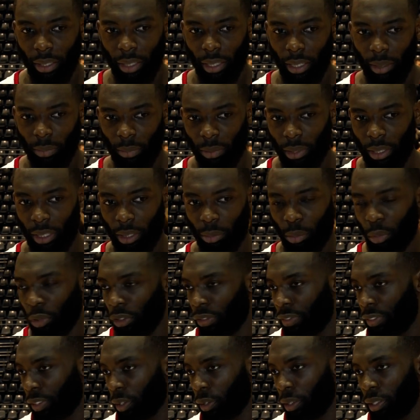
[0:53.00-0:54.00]
and we're going to
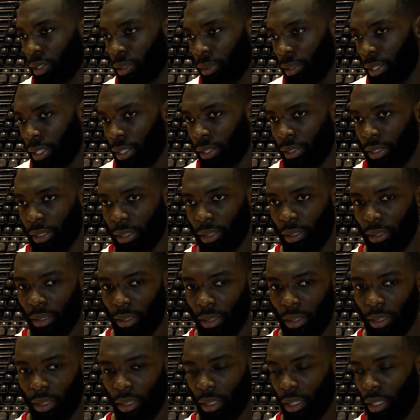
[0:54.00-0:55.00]
move forward, whether it's
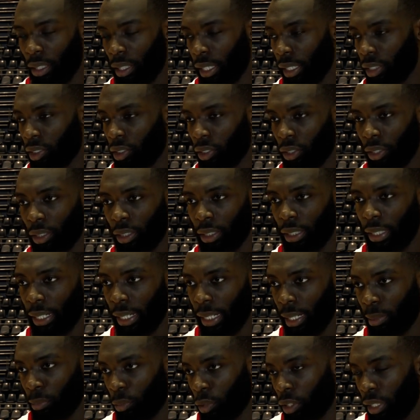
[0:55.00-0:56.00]
the next EuroLeague
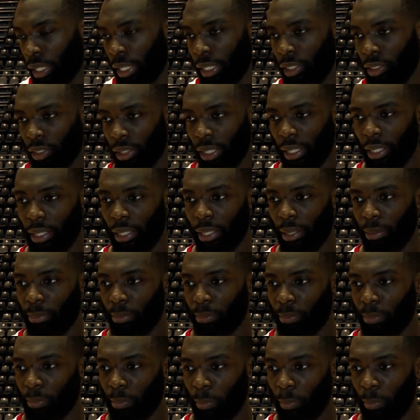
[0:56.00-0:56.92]
game or the Adriatic game.